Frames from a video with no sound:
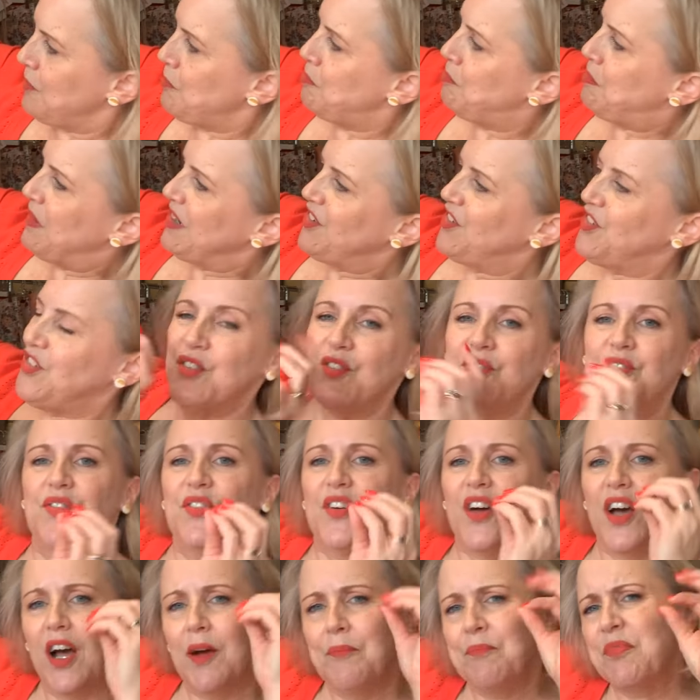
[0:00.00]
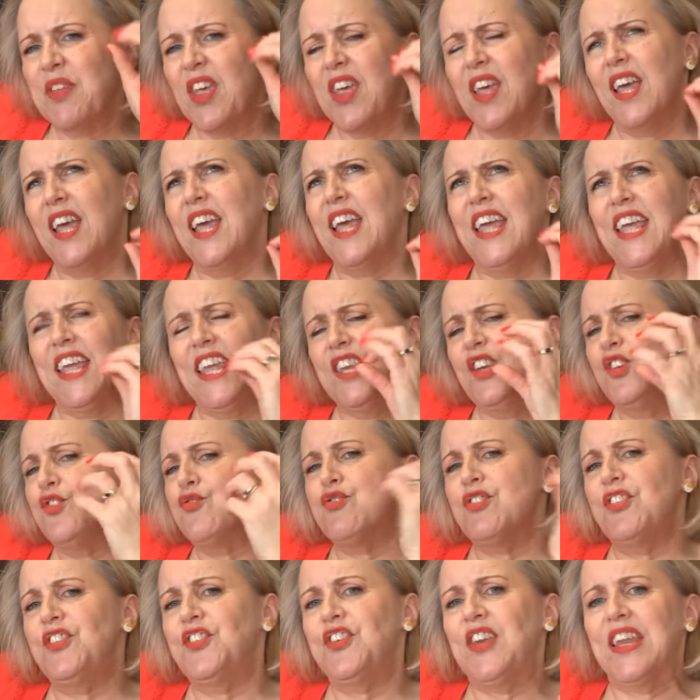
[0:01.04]
bits of um,
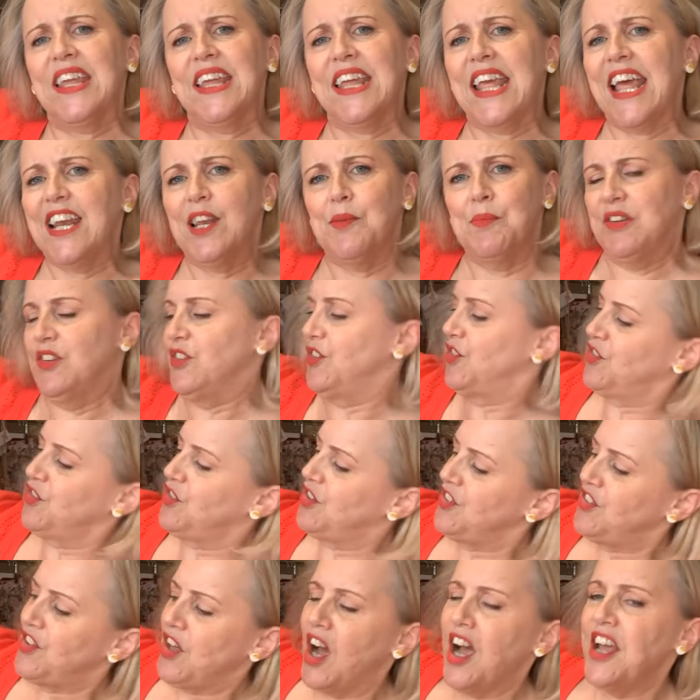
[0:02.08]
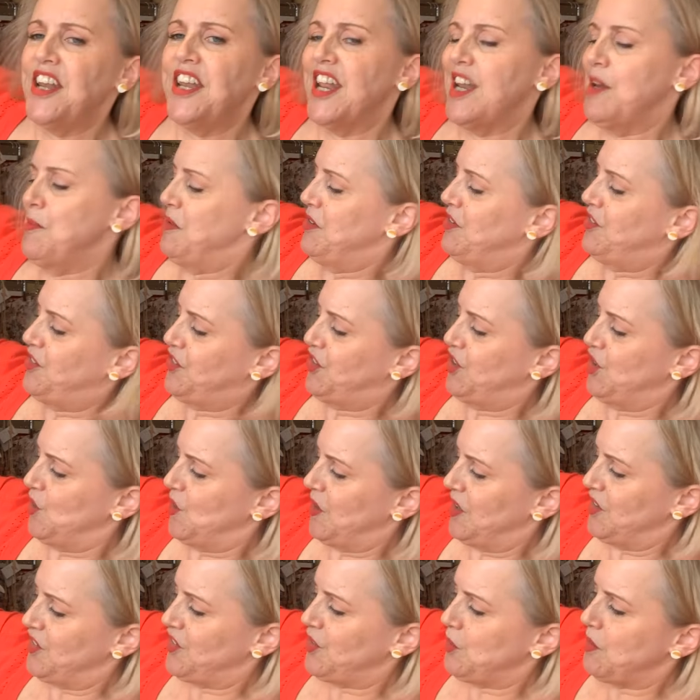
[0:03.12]
interesting elements, design elements to
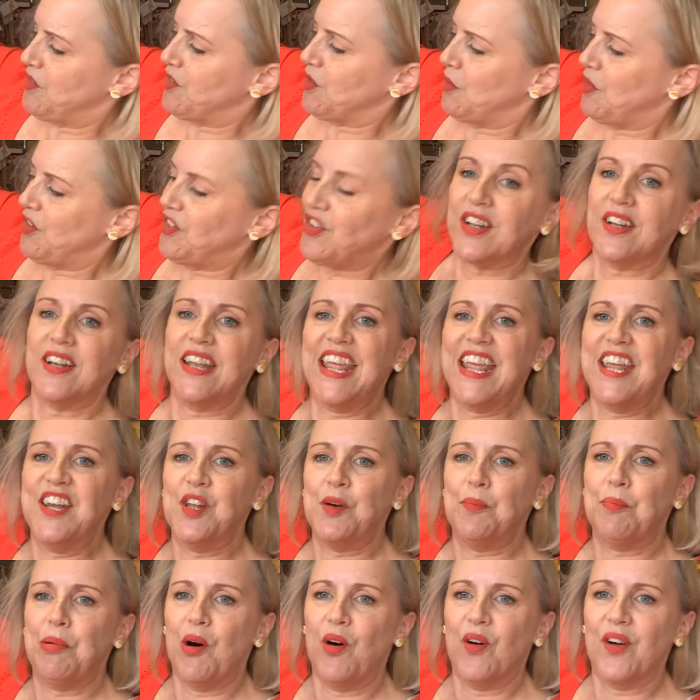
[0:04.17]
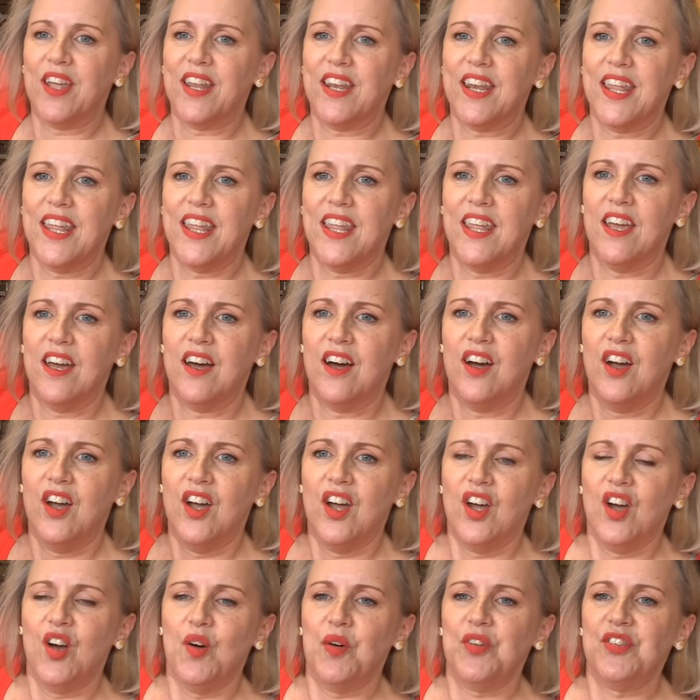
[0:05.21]
it. So we've got this little inner pocket here,
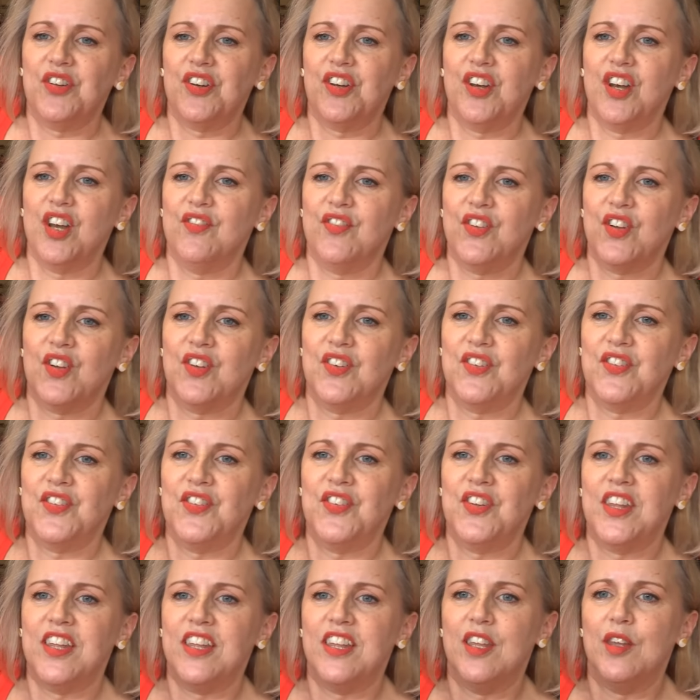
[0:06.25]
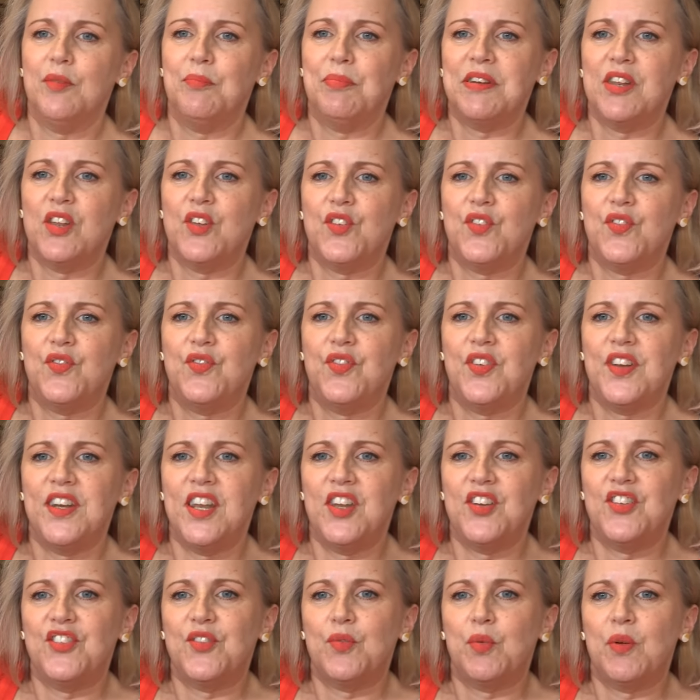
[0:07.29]
which I don't know if you can see, but it's
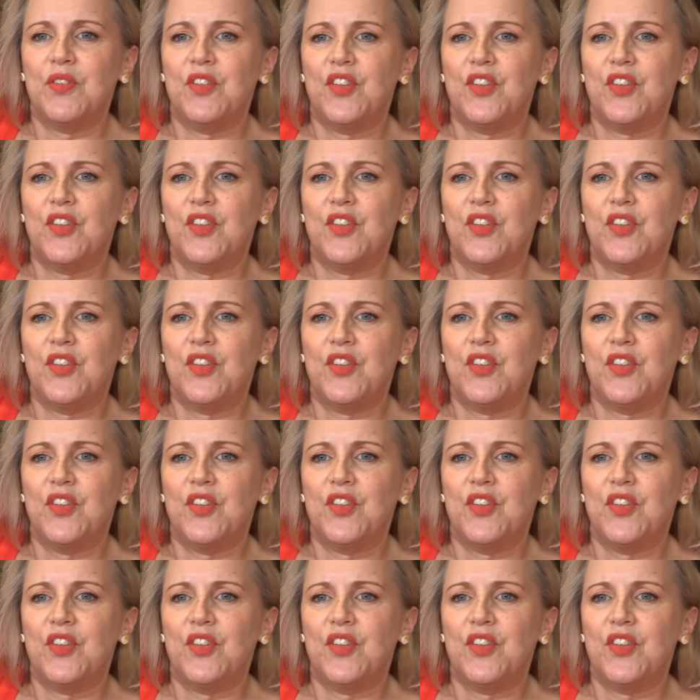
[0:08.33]
finished with